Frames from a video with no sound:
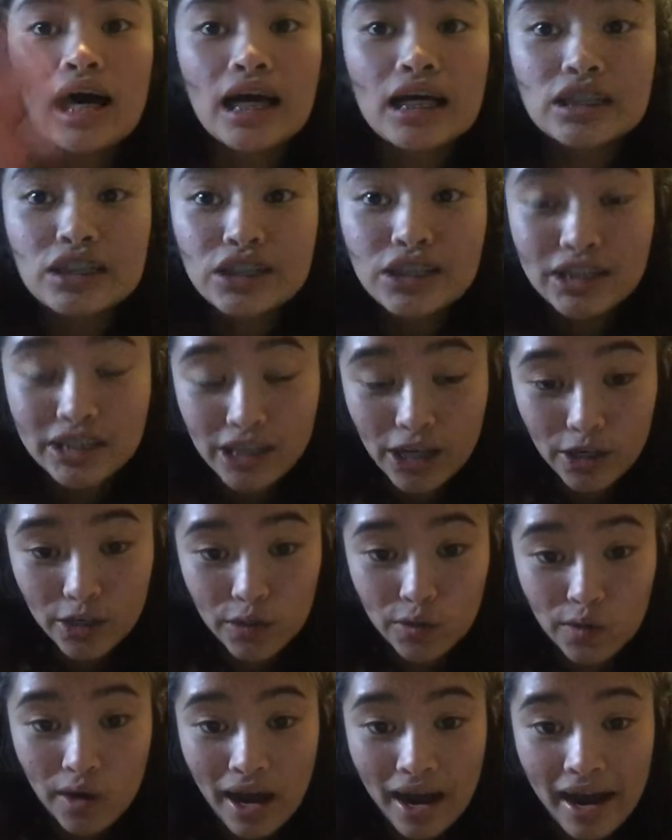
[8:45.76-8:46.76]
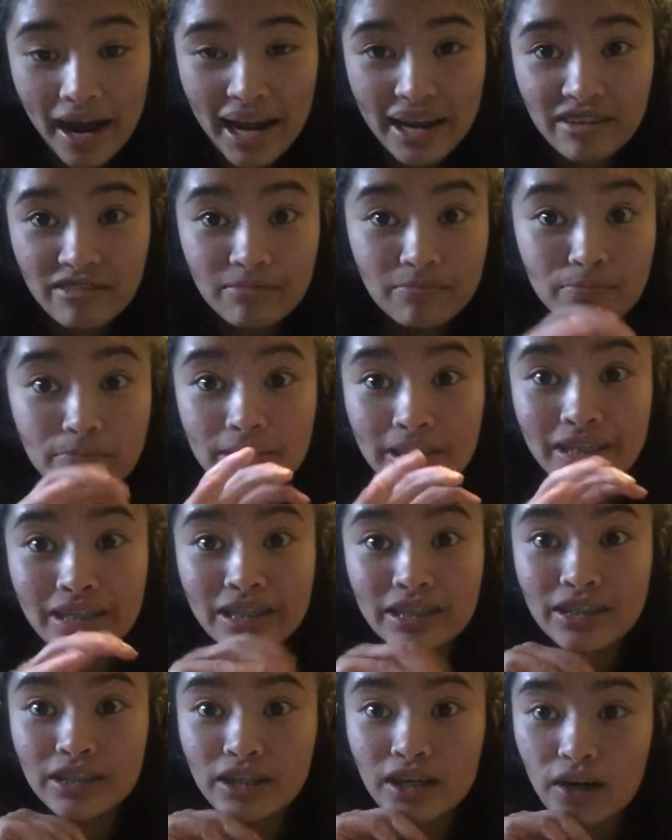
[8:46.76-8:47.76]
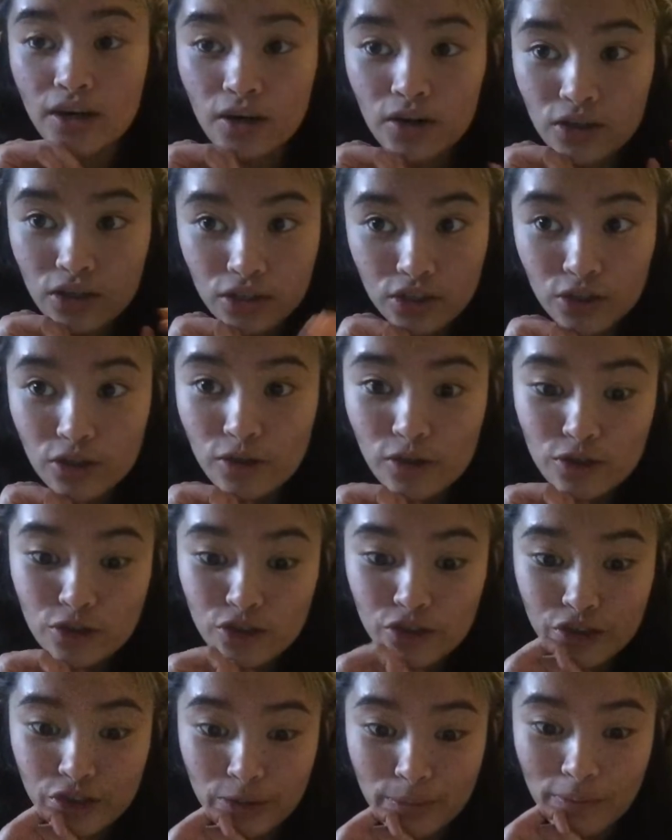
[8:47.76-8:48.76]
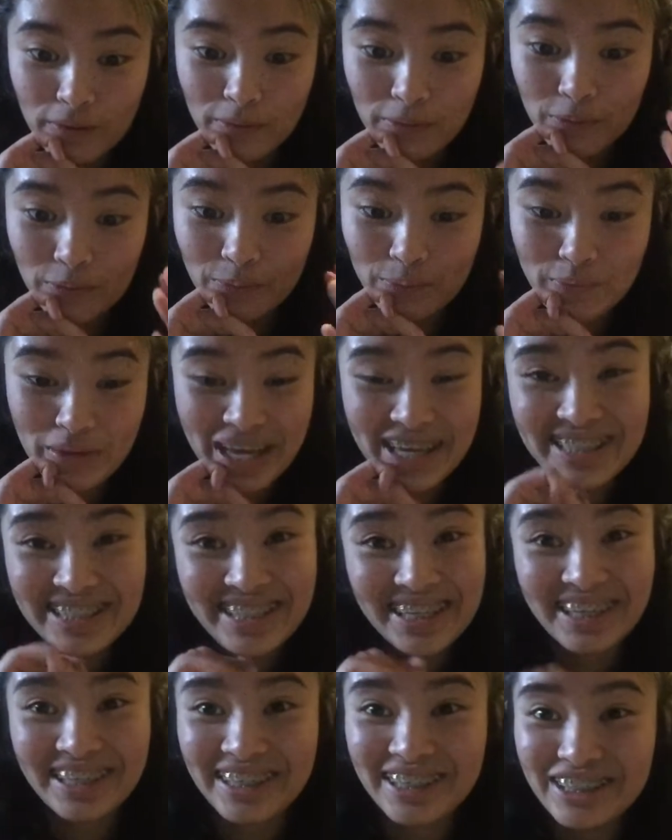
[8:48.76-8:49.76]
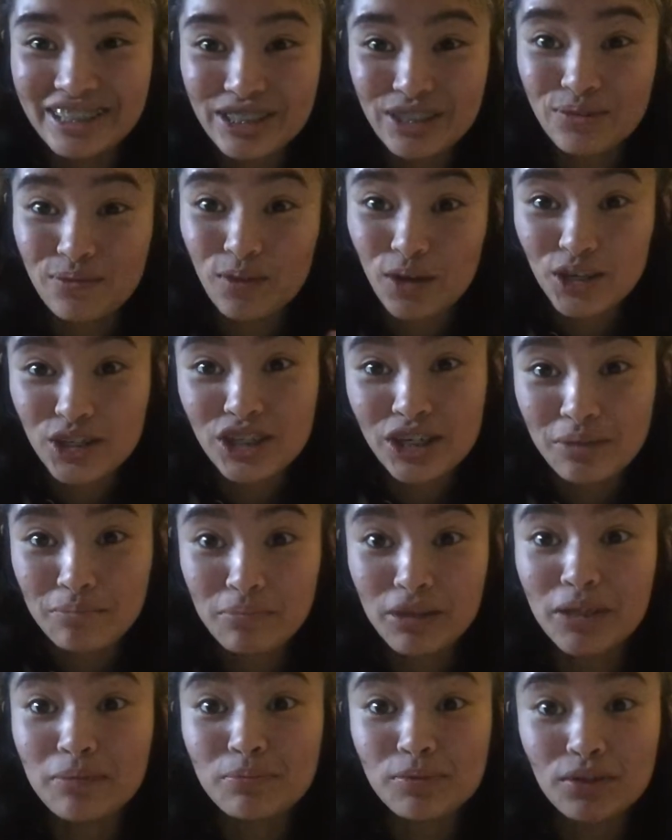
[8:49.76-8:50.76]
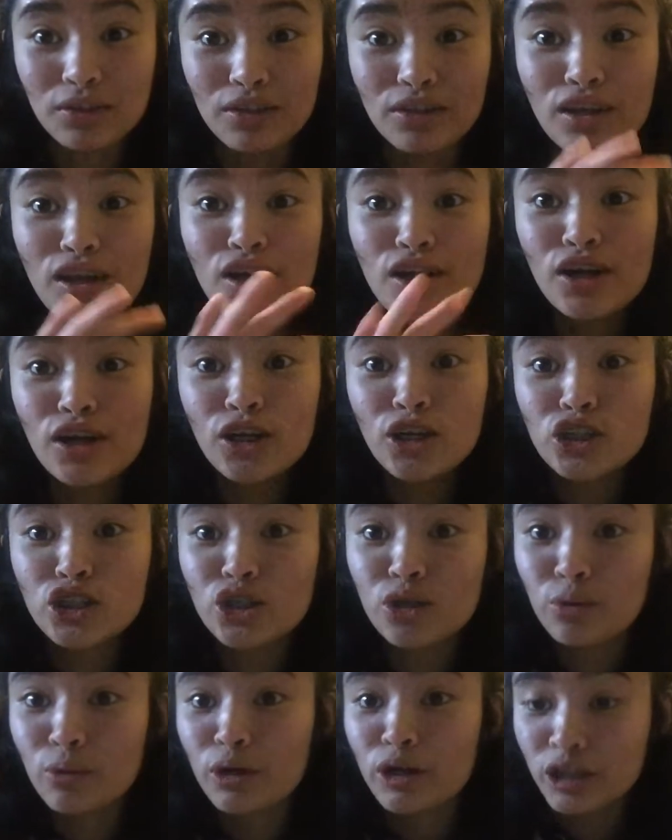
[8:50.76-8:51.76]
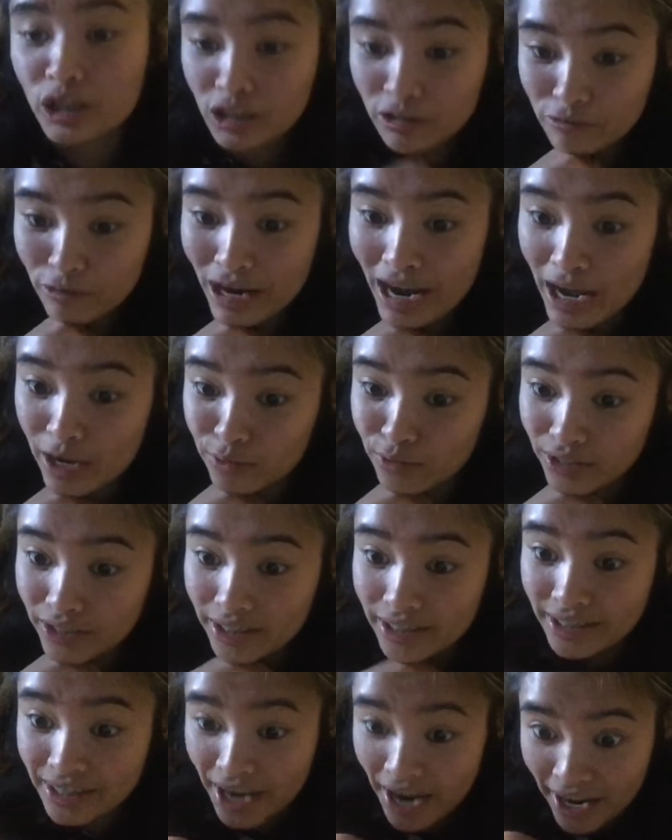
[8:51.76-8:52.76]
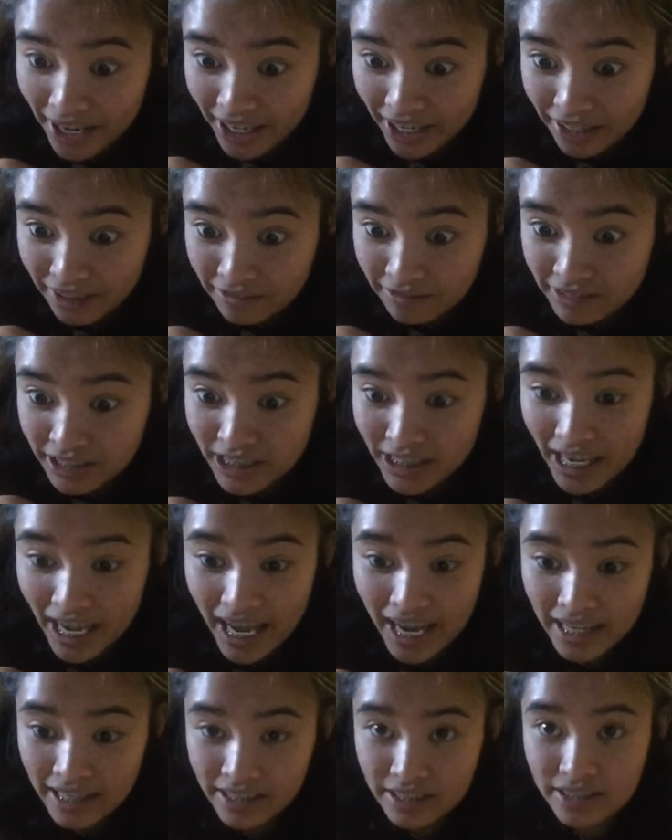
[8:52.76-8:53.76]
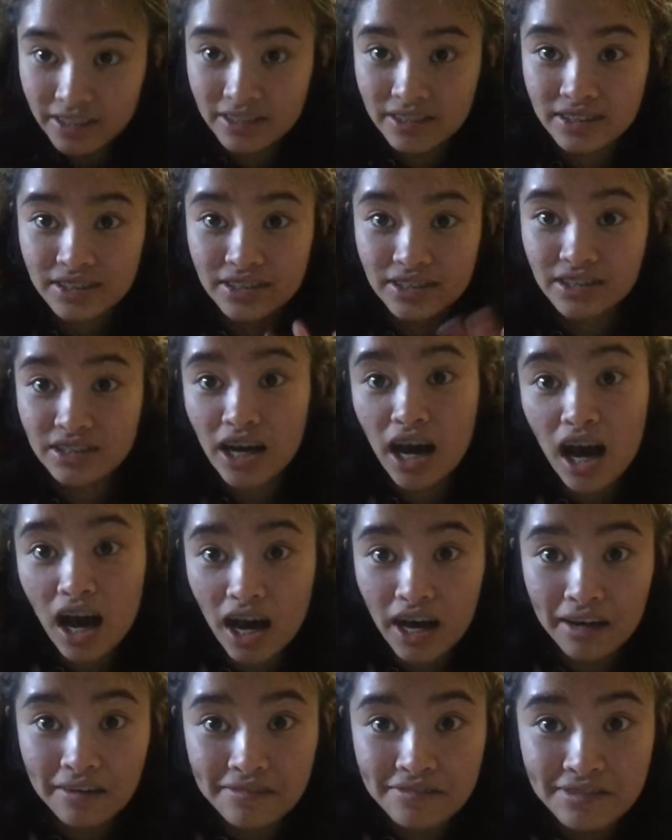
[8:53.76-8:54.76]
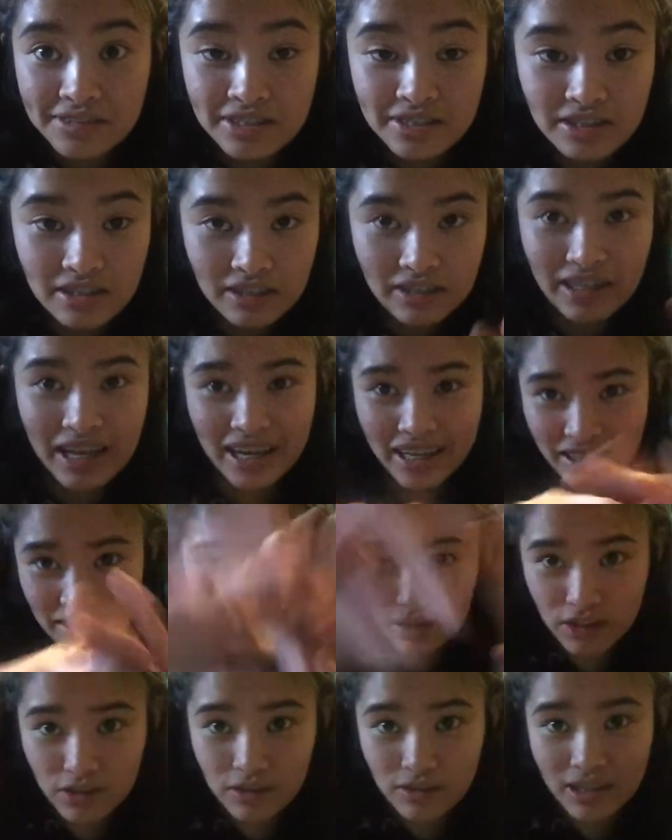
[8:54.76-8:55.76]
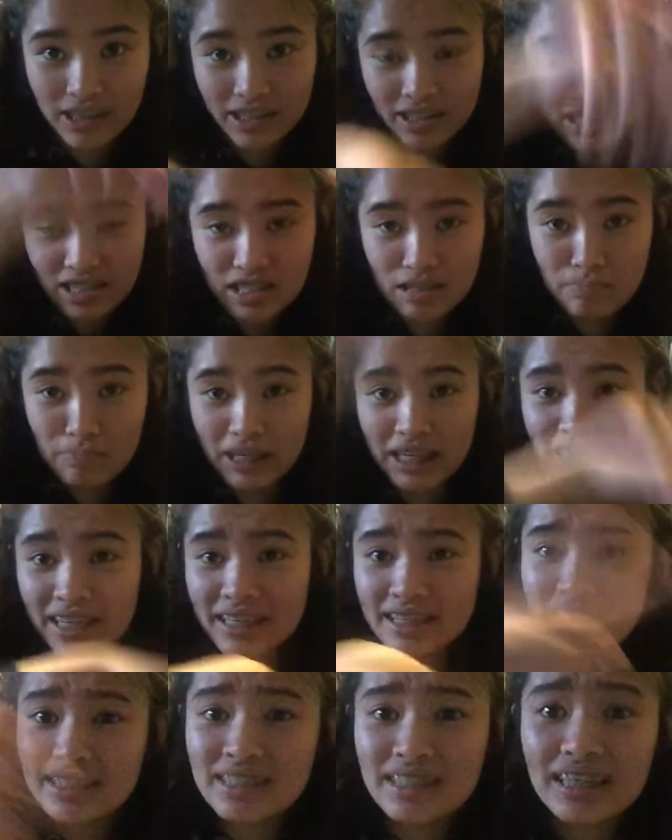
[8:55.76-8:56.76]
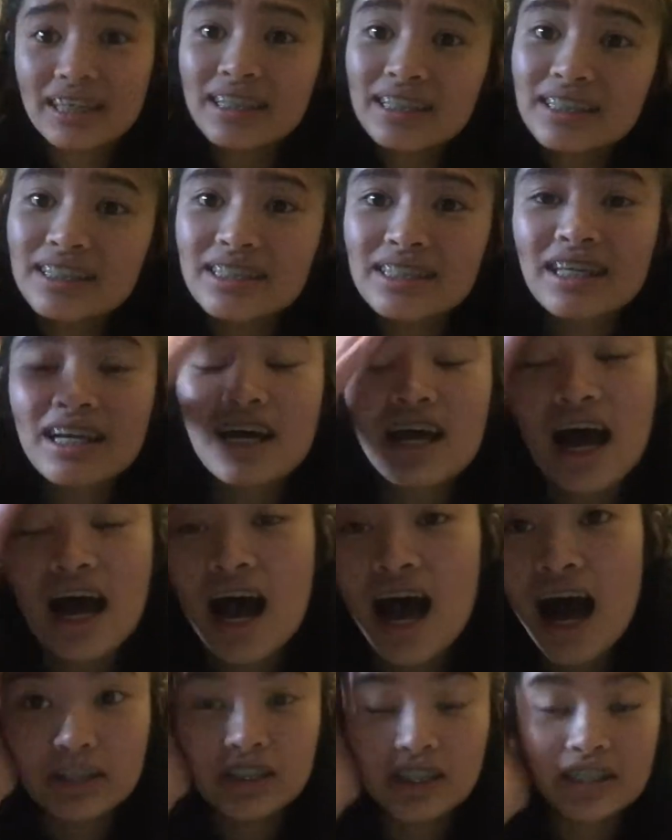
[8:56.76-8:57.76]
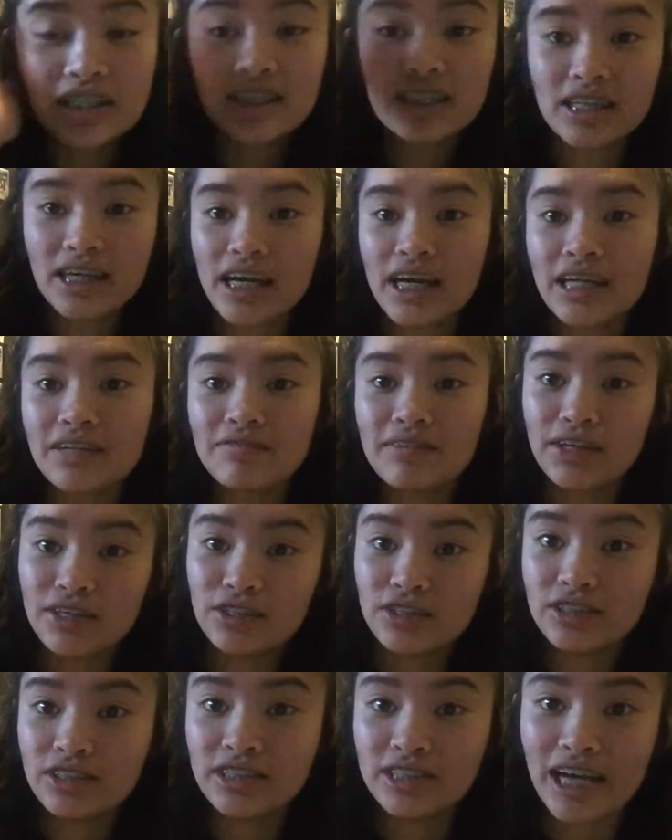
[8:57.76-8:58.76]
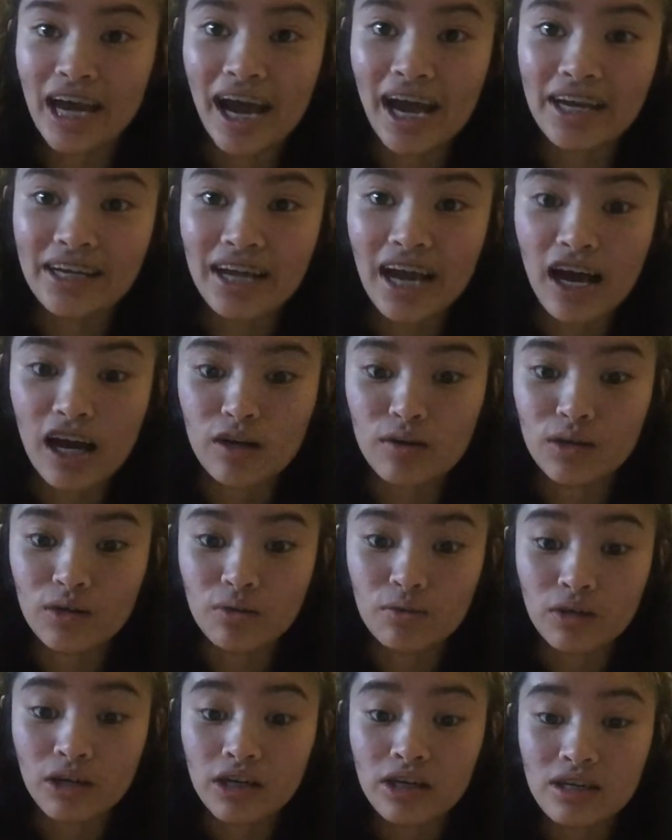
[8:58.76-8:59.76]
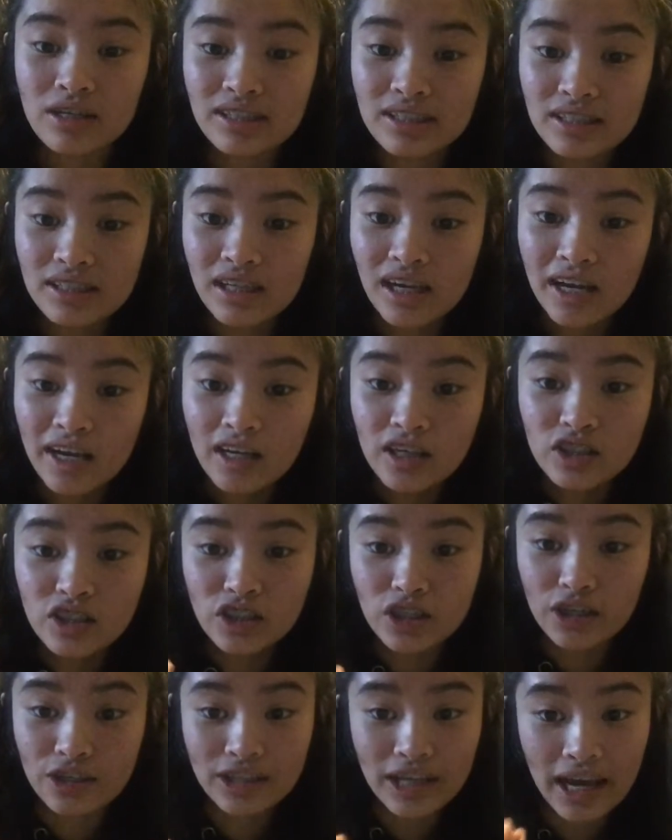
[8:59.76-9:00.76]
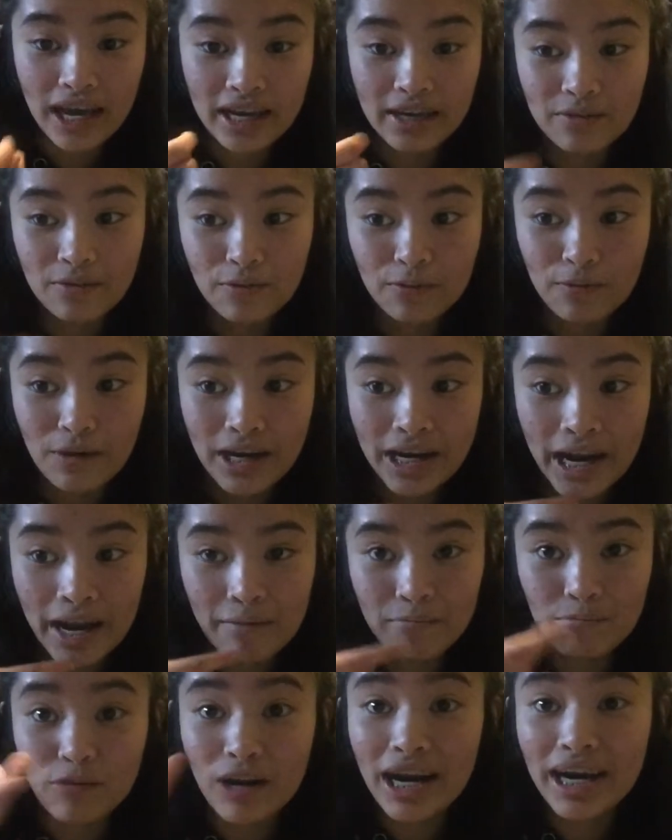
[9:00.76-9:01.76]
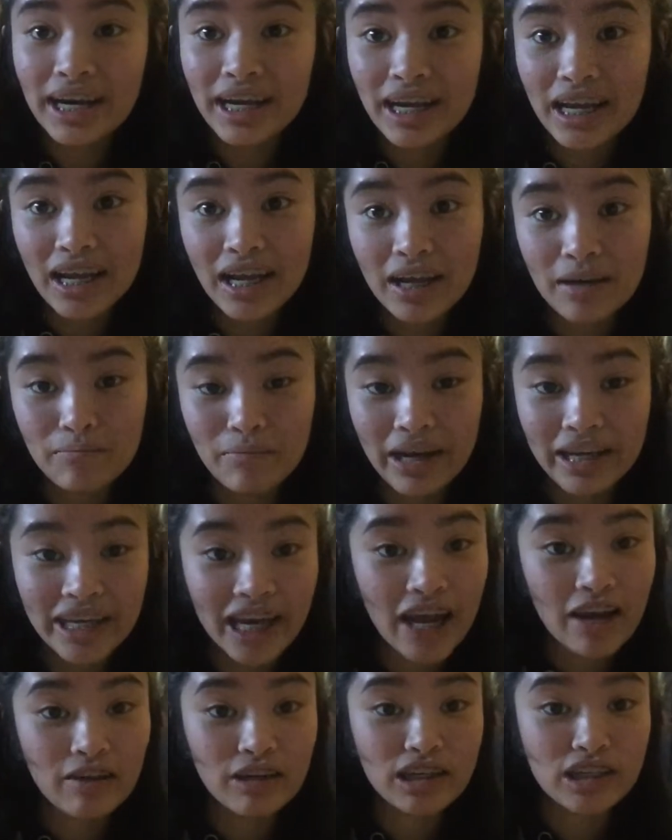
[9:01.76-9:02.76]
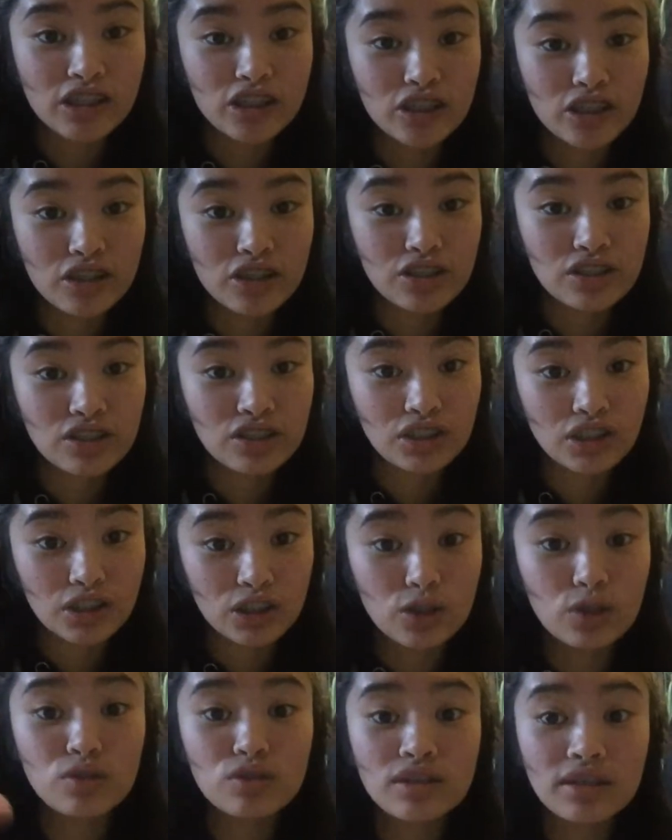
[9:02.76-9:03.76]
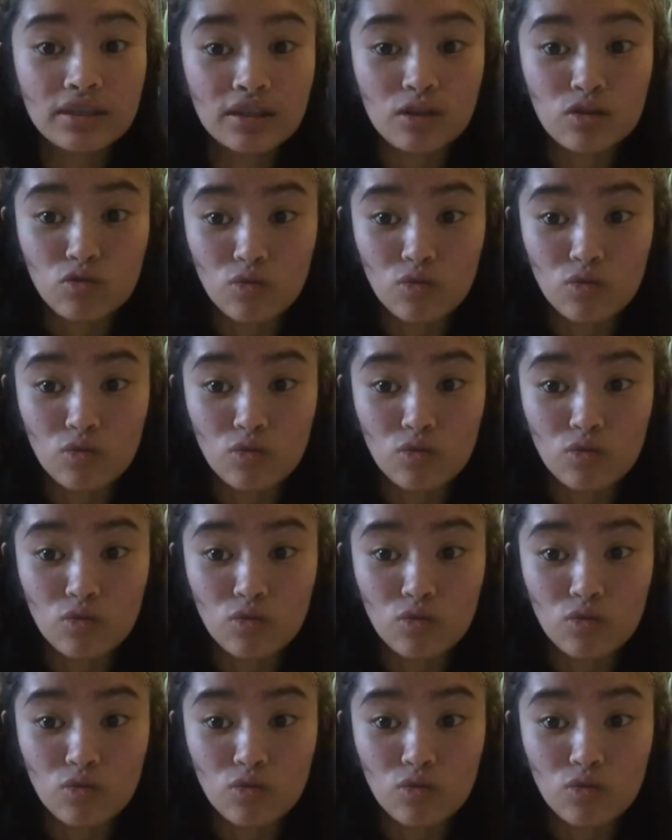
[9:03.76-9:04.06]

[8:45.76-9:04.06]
So I've been on YouTube basically just watching people twirl around knives and staves, like, you know, like the spinning sticks, just to kind of understand how it works, so that when I'm writing my characters using those